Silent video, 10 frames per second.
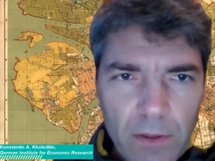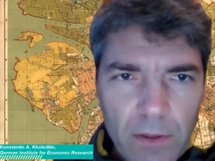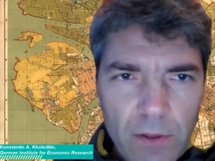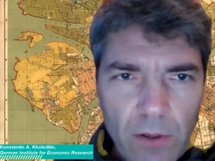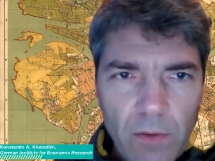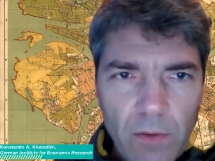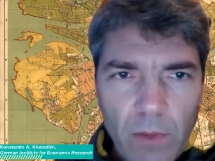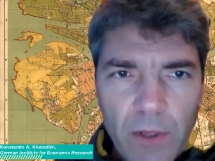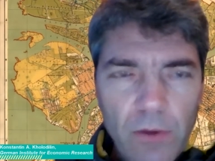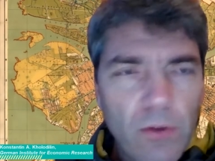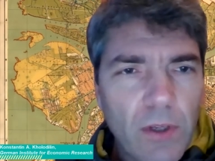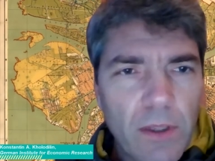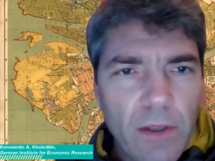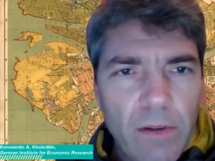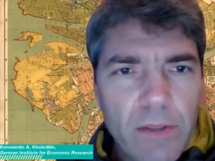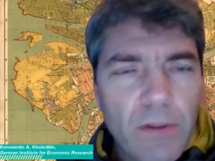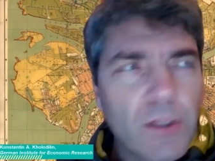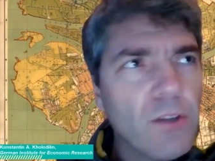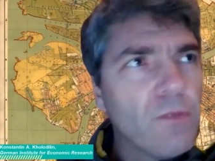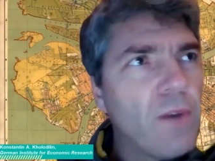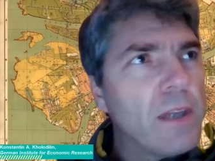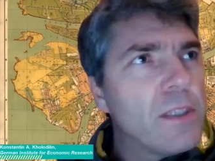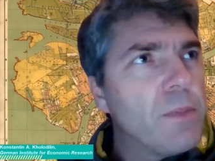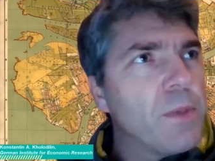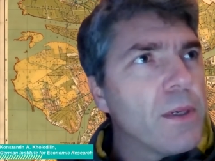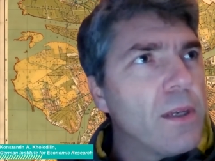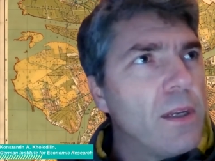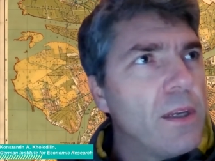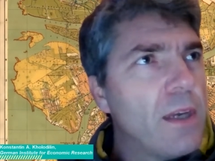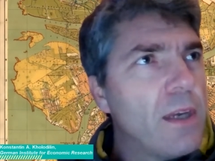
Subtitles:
So when you look in the literature, you find typically